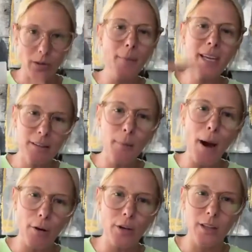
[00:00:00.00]
let me get
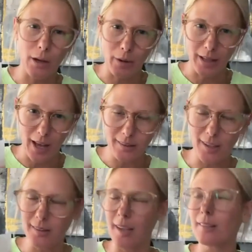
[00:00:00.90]
to powder and liquid.
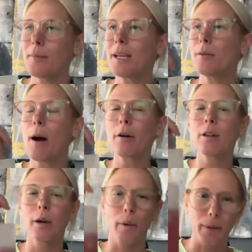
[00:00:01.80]
Yes. Let me get to
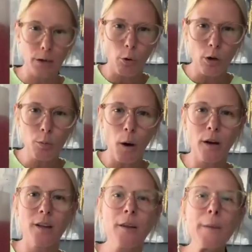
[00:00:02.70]
powder and liquid. But the coolest
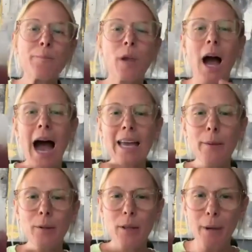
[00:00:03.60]
part is
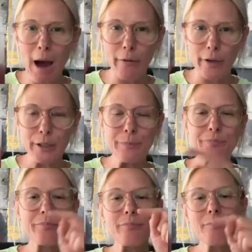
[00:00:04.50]
I can put the
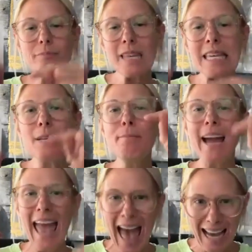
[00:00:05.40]
powder in
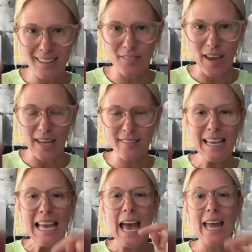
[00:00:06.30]
my
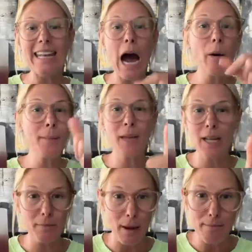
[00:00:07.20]
Activate, and now I'm
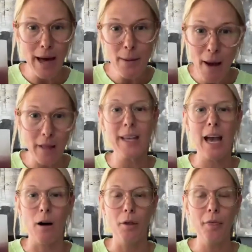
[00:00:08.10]
getting my
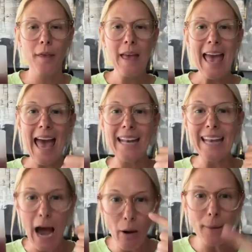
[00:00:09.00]
metabolic health,
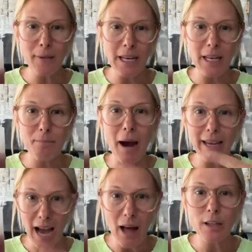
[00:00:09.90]
and now I'm getting
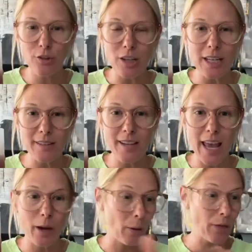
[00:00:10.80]
my collagen
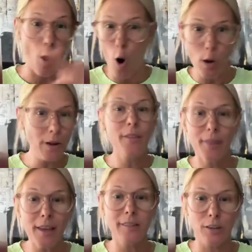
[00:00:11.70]
intake with all
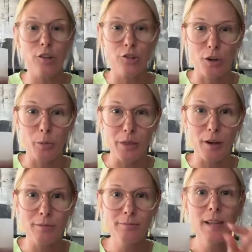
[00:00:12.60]
of the things I just shared
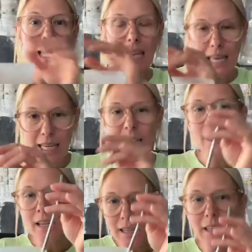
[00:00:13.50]
with you in
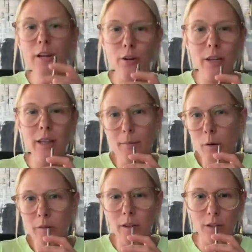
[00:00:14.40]
literally the
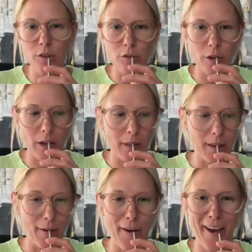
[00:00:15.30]
most delicious drink
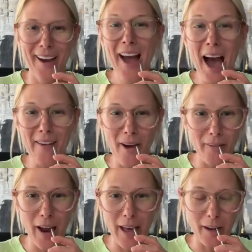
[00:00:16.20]
I think I've
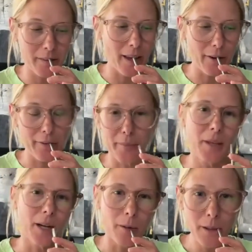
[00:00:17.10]
ever had, outside
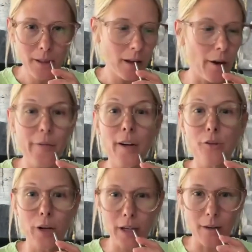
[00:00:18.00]
from, you know, a
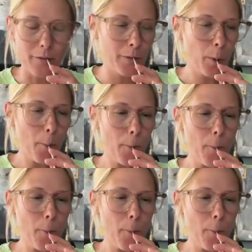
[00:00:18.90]
fun drink of